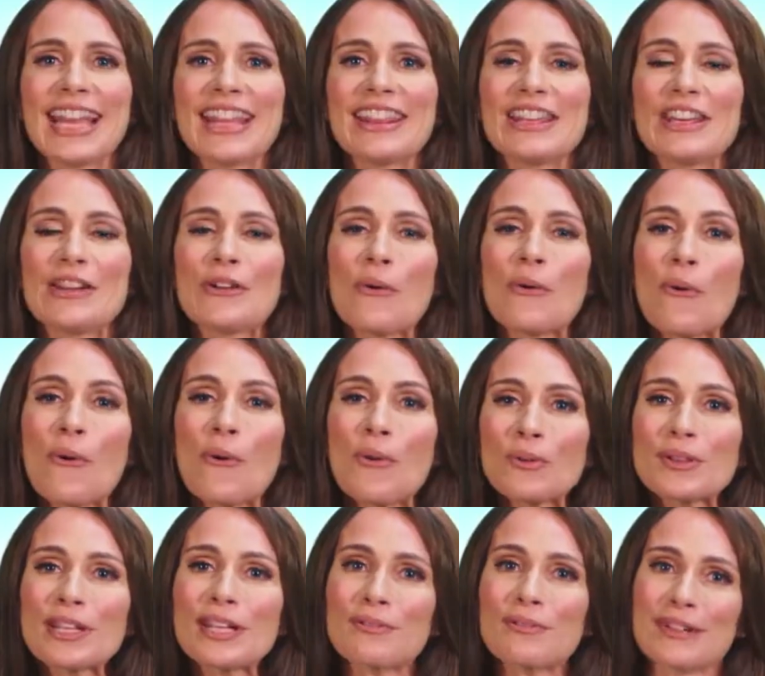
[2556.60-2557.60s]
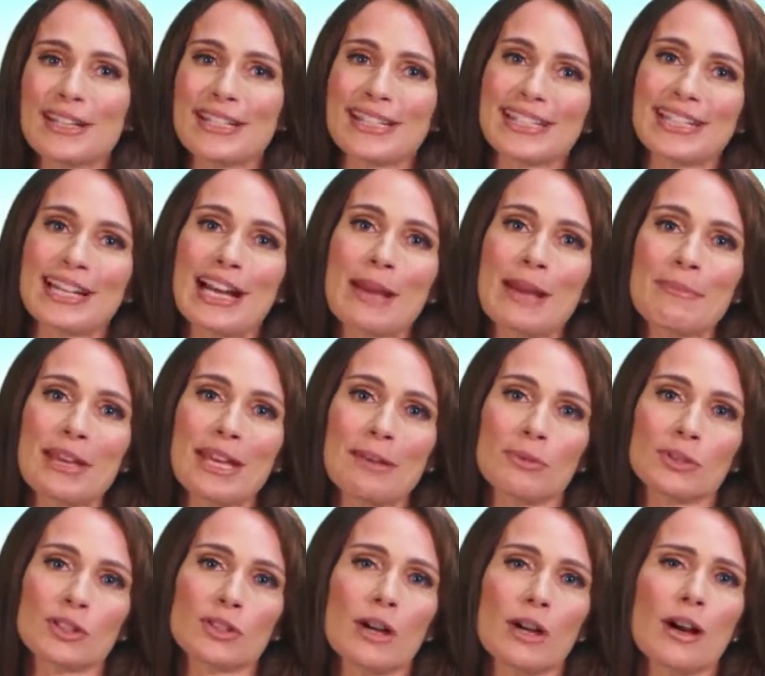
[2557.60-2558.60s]
And the only reason I'm
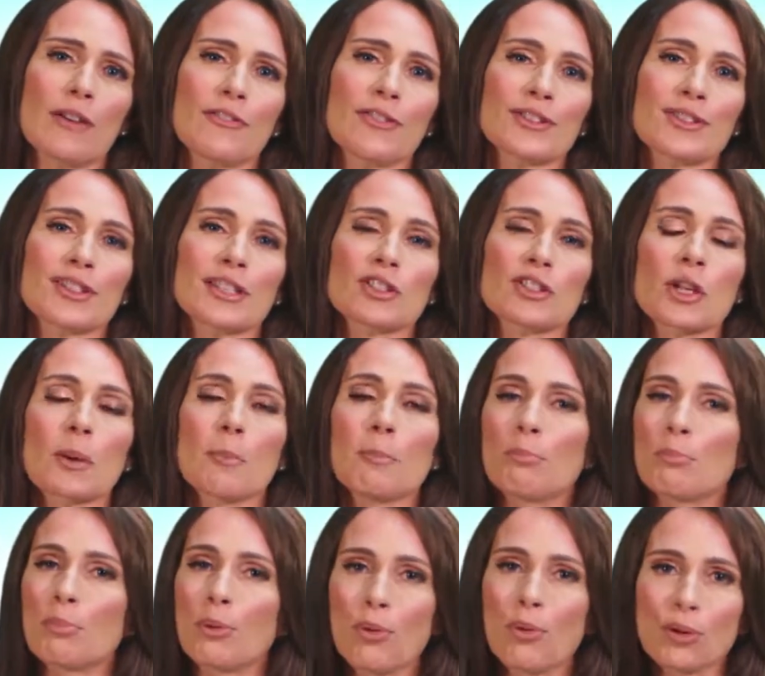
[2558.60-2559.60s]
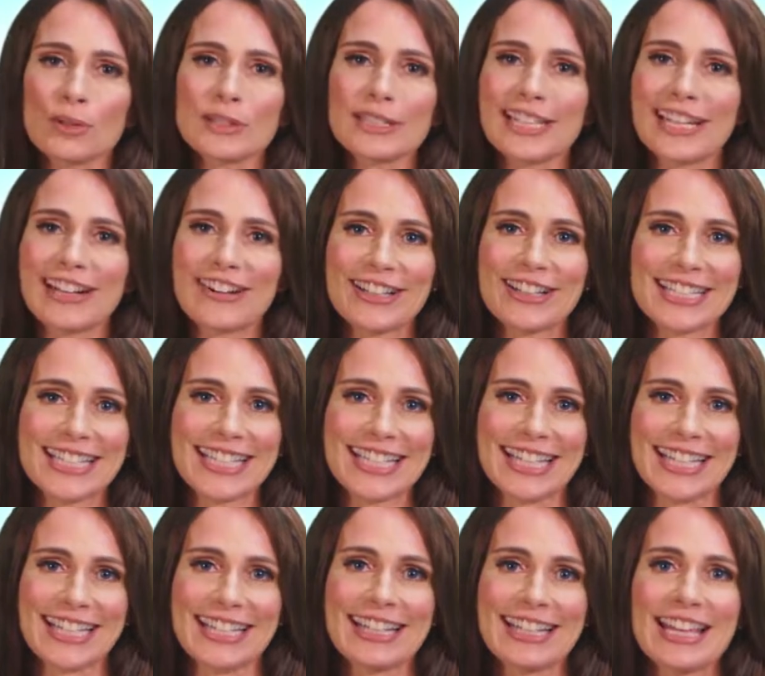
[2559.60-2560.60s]
able to offer such a bold
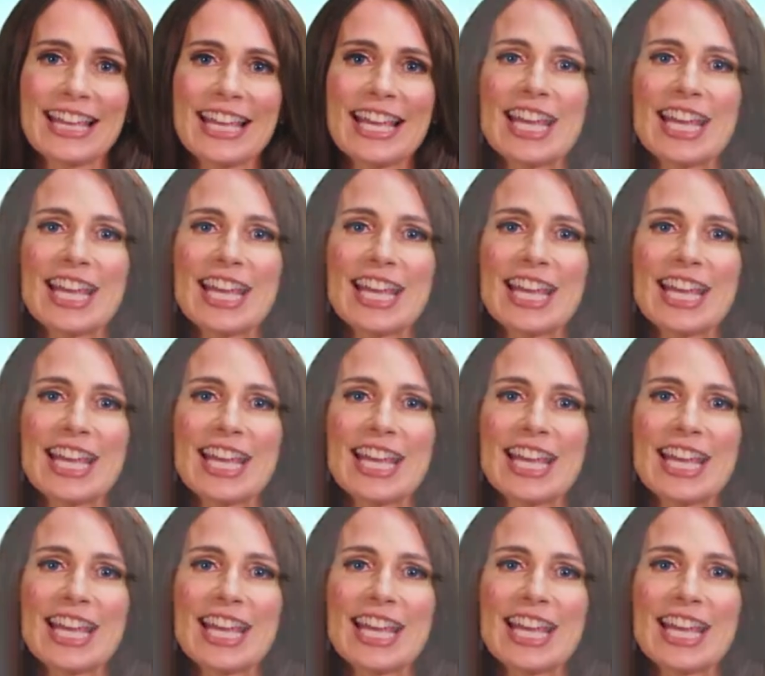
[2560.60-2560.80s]
guarantee